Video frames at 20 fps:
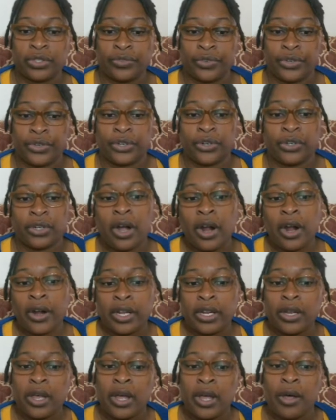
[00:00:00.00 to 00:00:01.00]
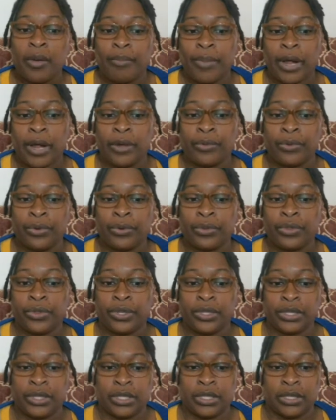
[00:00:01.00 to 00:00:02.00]
for Your Garden by Ruth
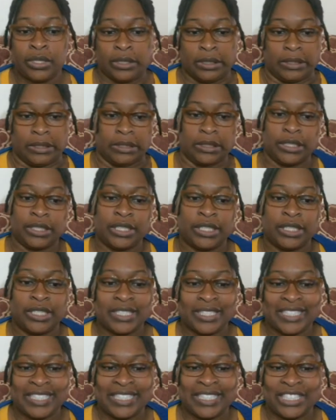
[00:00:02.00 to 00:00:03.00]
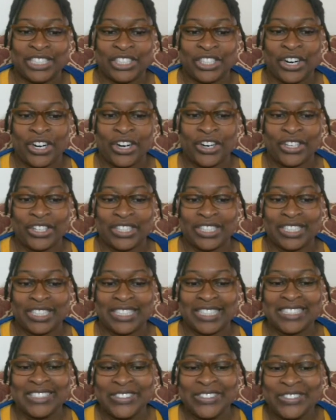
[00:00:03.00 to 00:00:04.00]
Didjar.
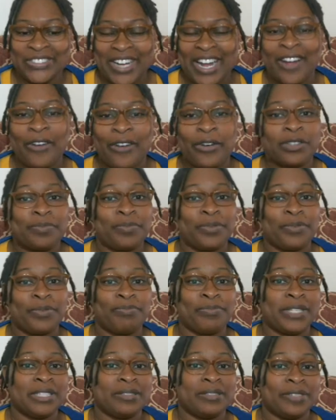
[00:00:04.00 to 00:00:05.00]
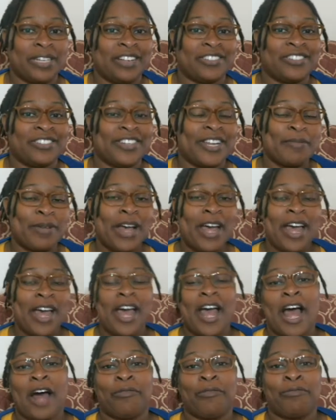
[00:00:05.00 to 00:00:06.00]
Ooh, I always mispronounce her name.
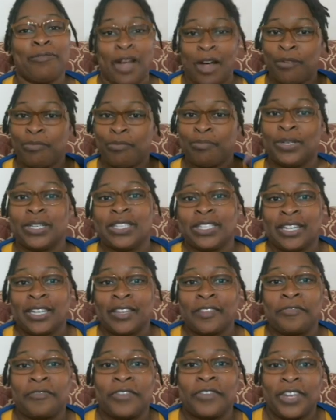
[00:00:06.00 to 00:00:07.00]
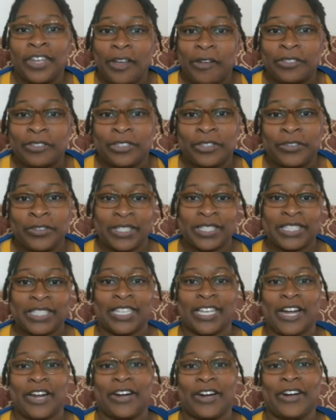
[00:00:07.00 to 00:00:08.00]
I'll, I'll put it in the video so you can
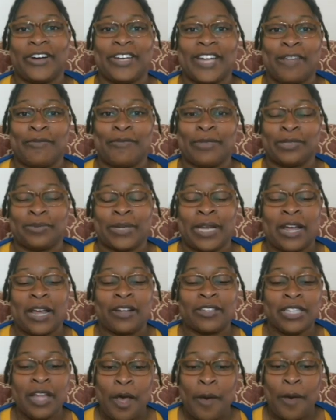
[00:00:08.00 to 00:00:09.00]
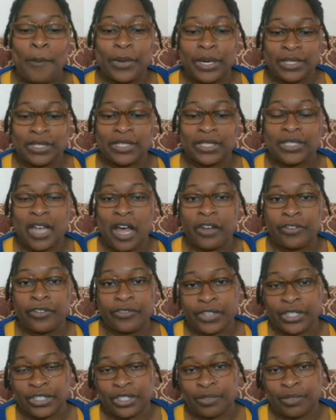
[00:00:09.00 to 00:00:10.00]
see how her name is pronounced. But it's a
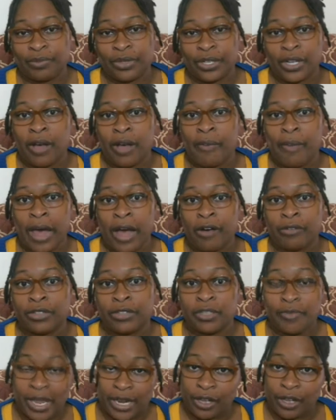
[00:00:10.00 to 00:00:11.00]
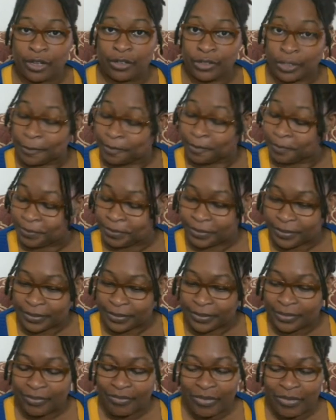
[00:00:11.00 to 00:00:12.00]
nonfiction book about tomatoes.
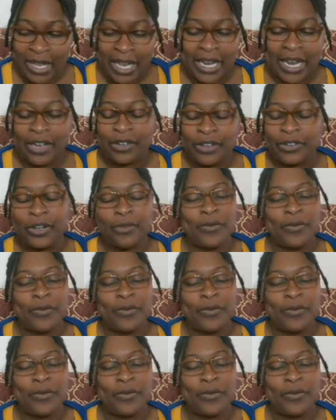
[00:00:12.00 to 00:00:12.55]
And I don't know